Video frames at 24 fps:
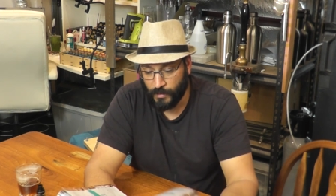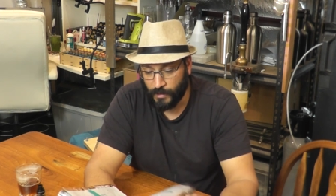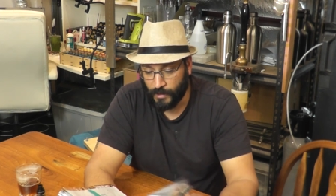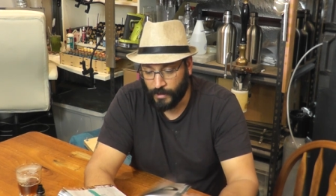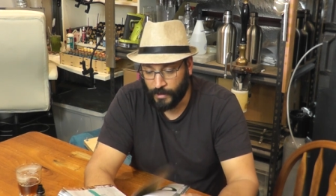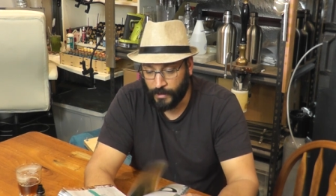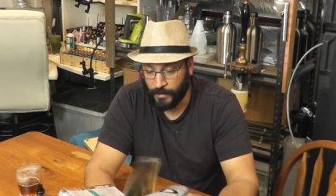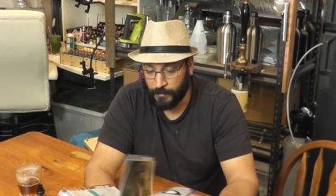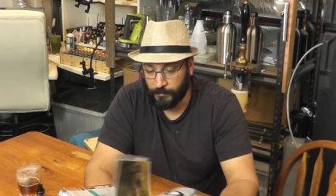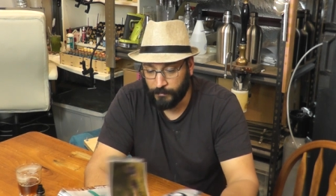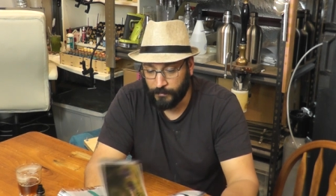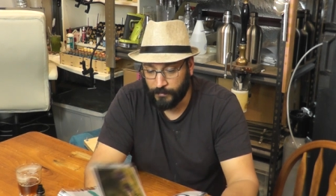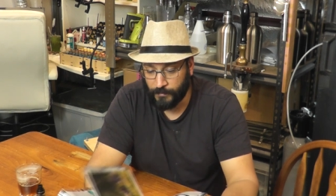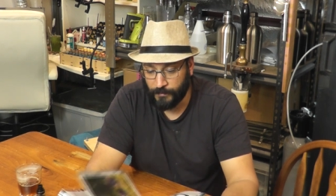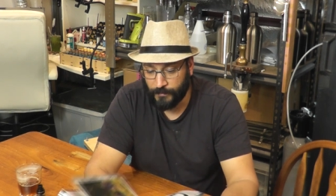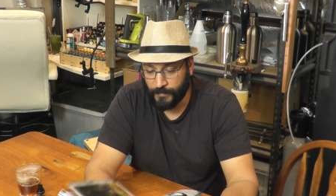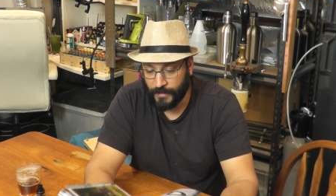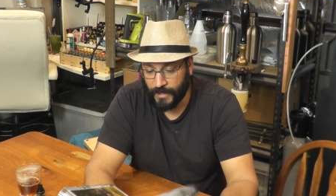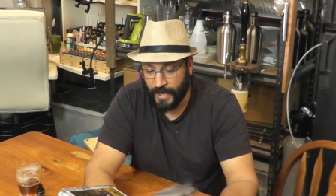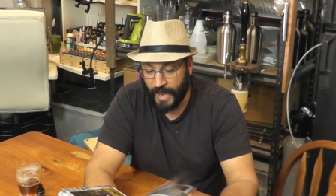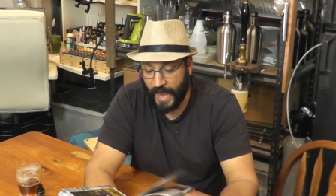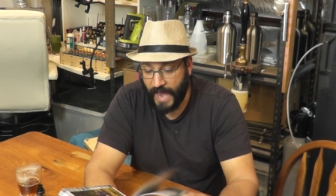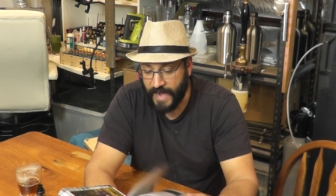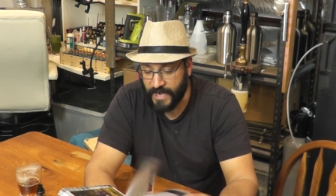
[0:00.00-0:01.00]
Um,
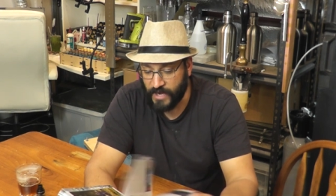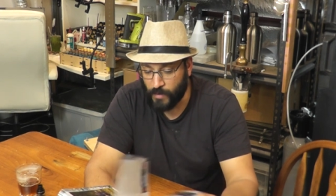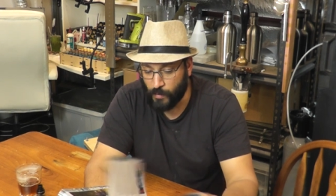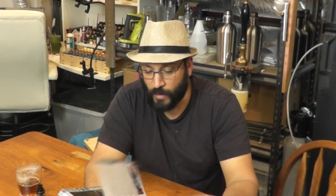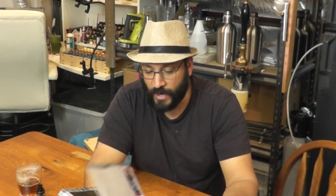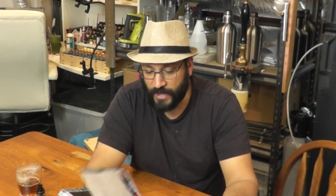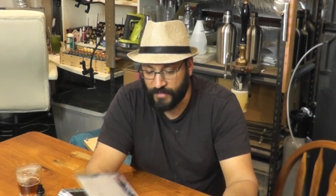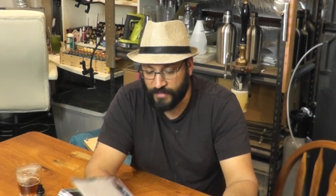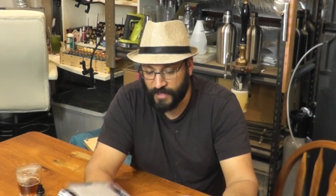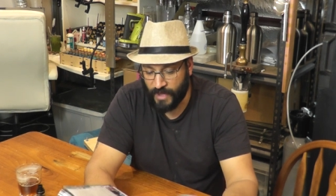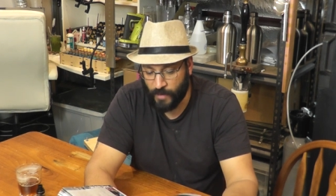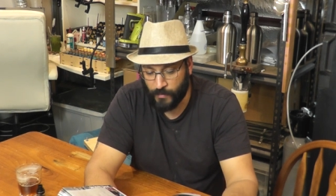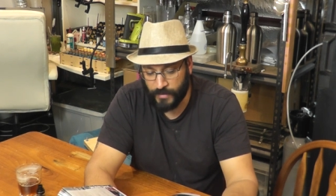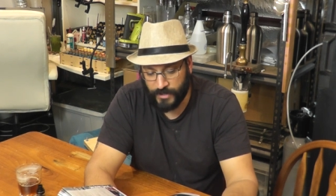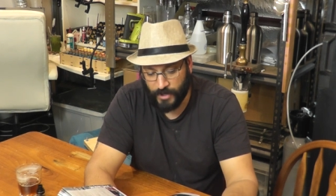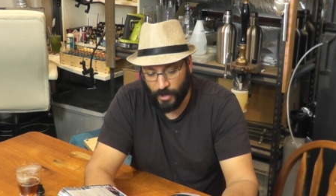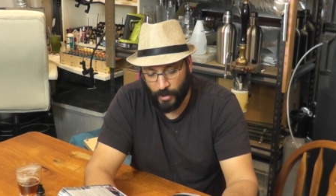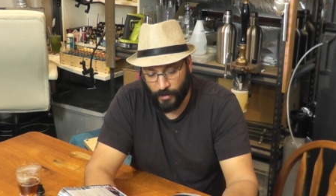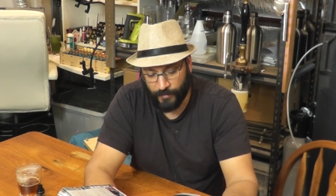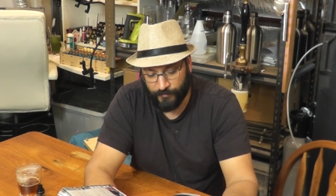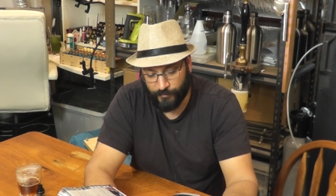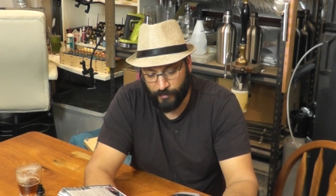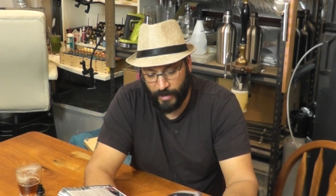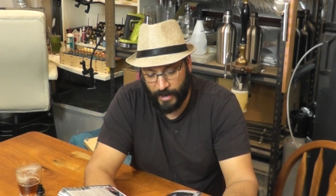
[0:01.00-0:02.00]
Anyway, there we
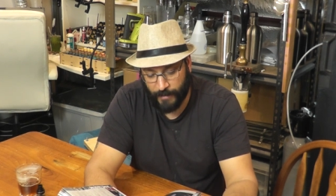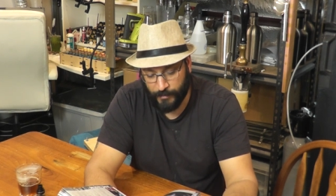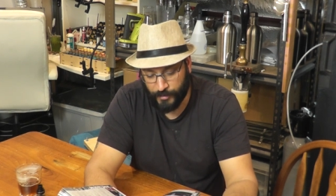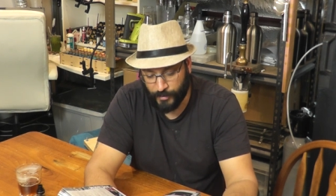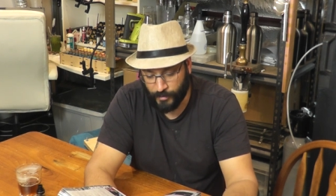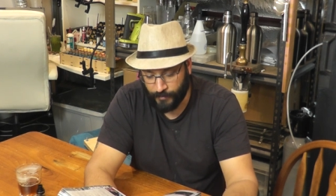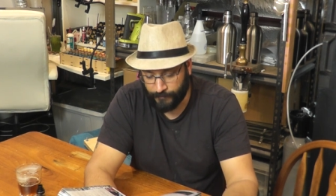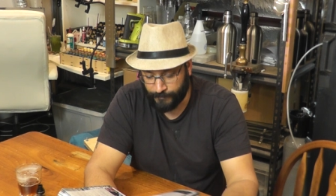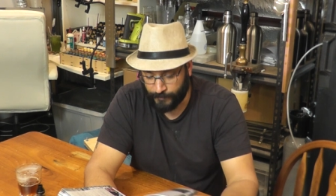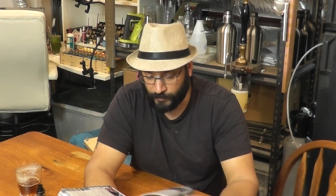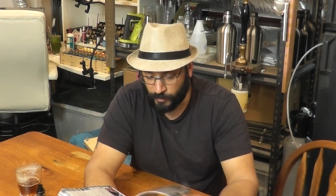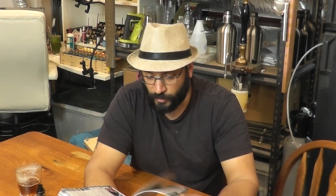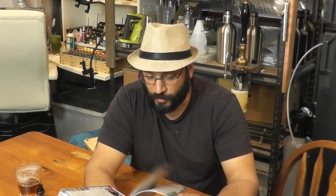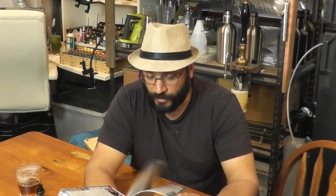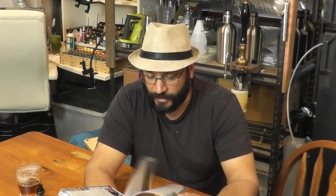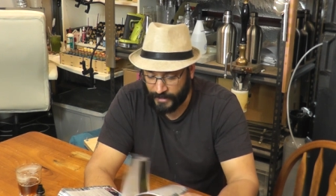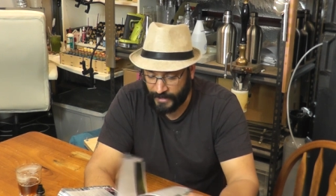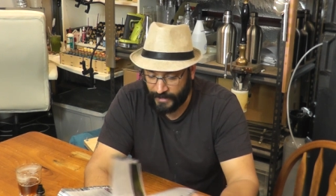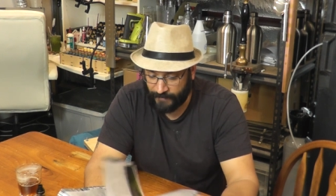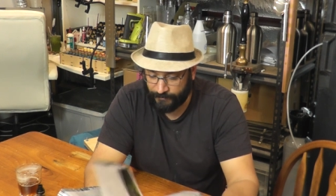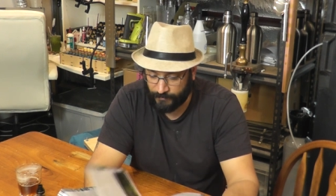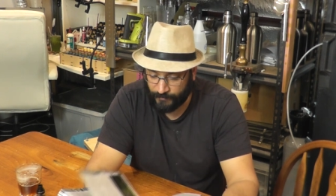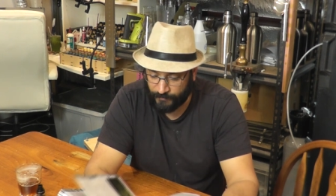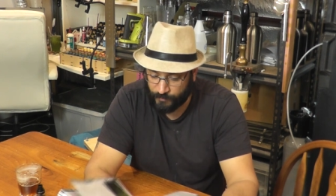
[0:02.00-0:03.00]
go. I've rambled on for long
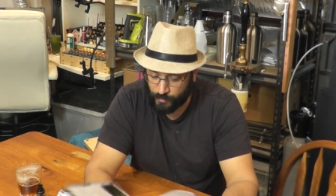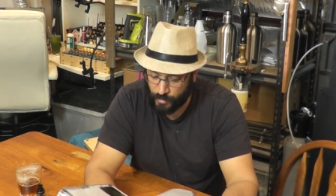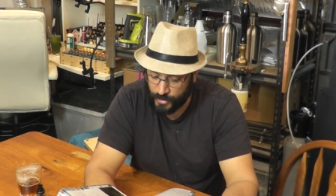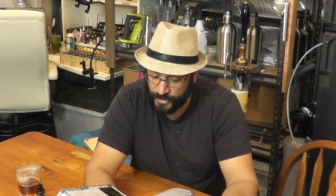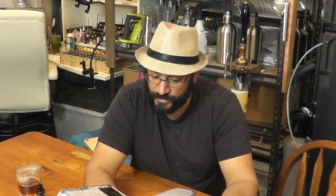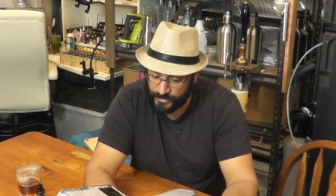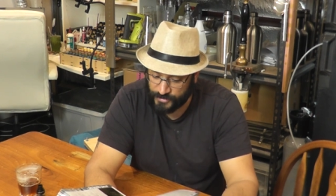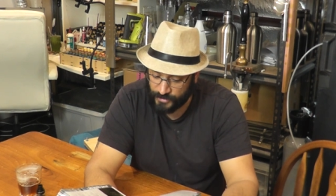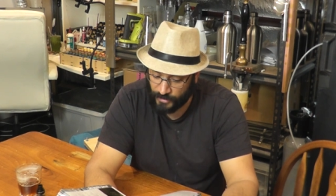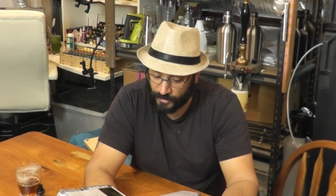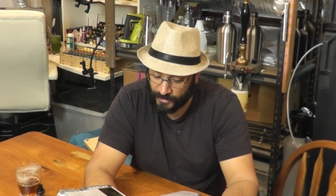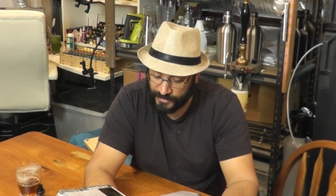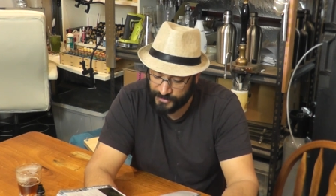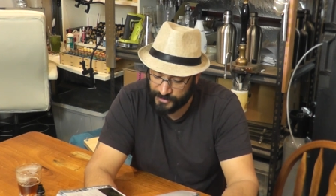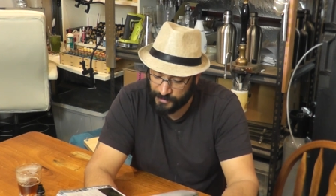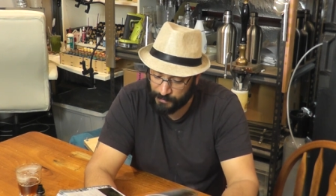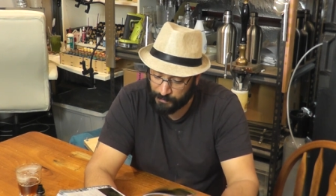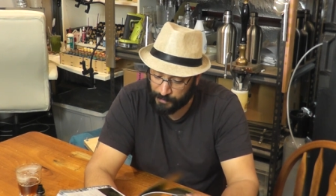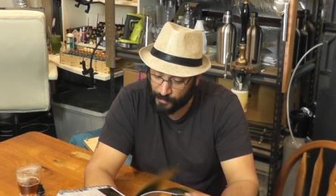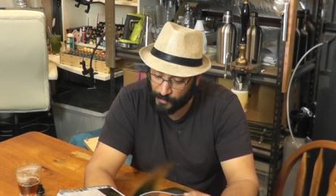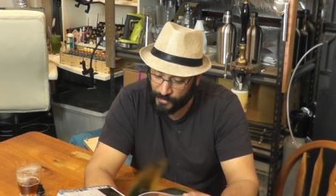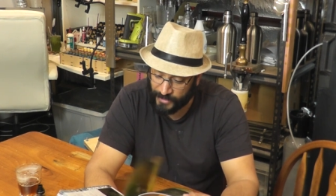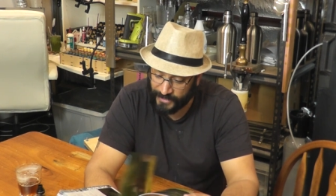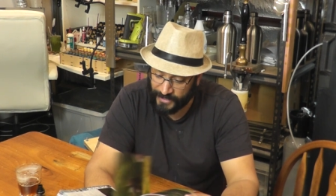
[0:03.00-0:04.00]
enough. I've criticised the
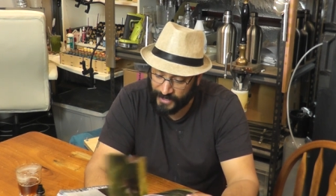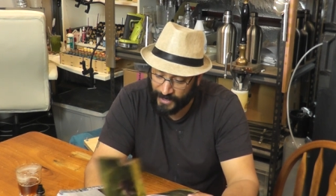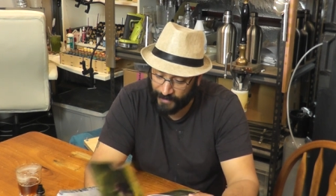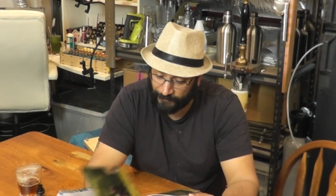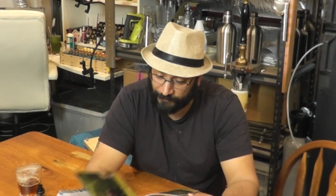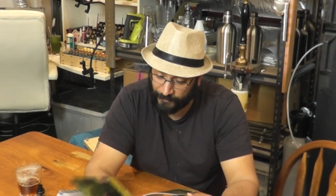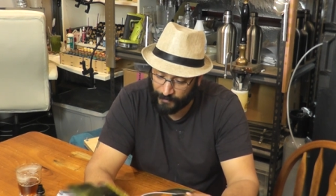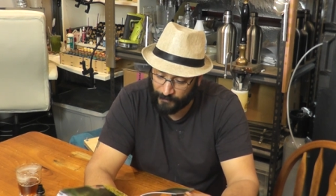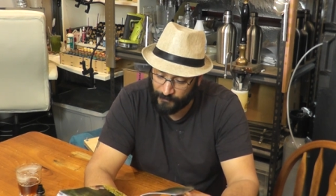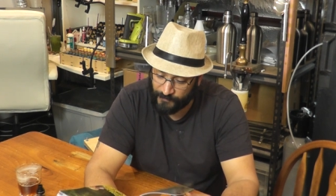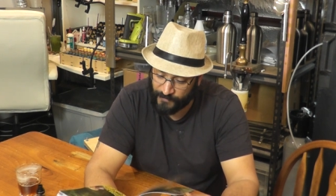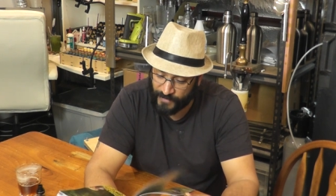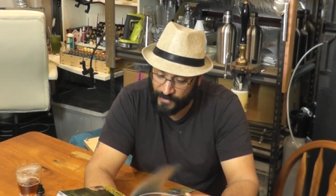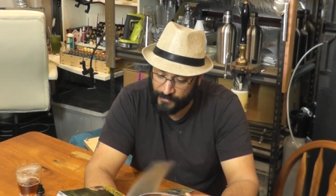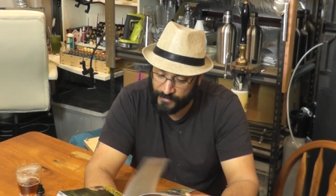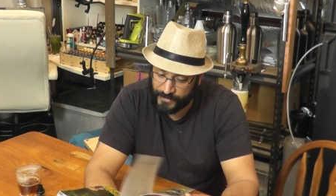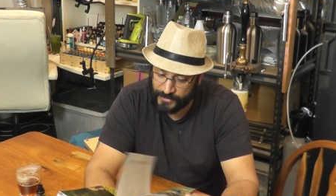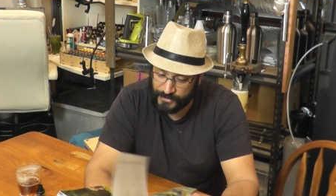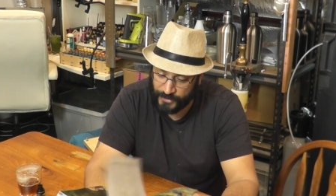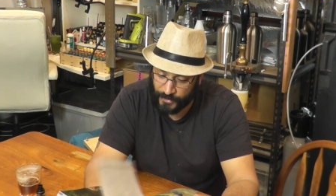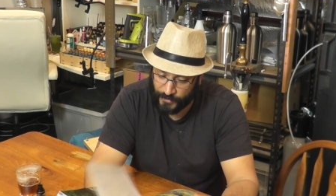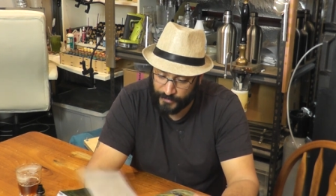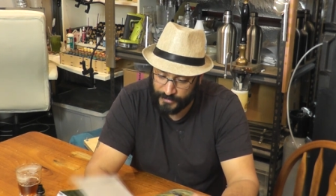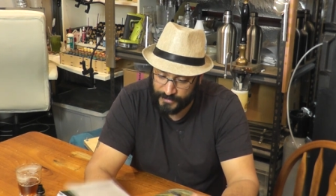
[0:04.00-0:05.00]
book enough. I'm
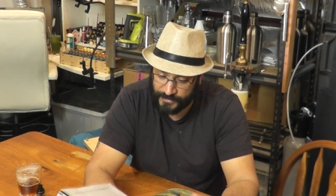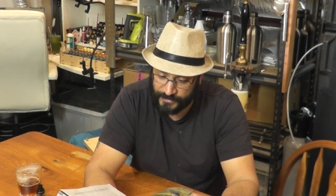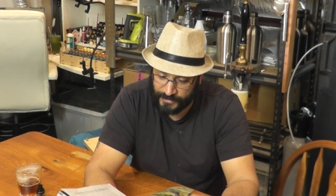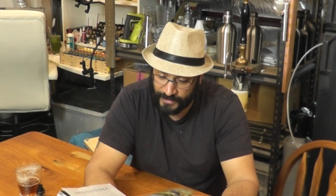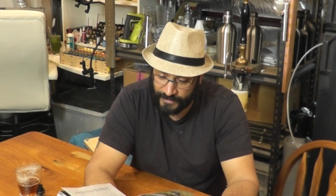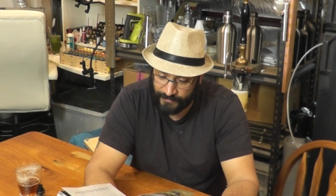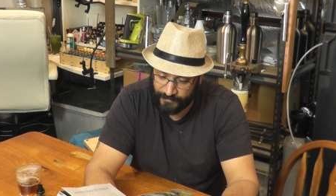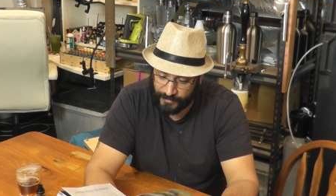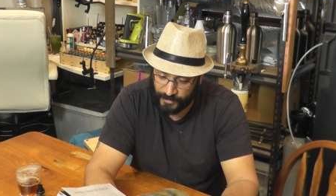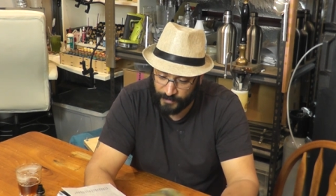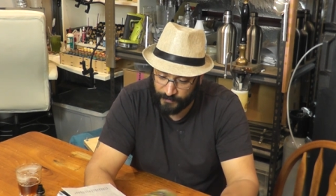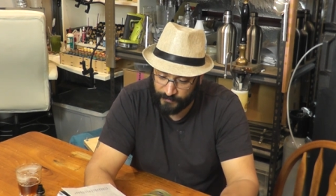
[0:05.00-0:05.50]
very sorry, Stephen.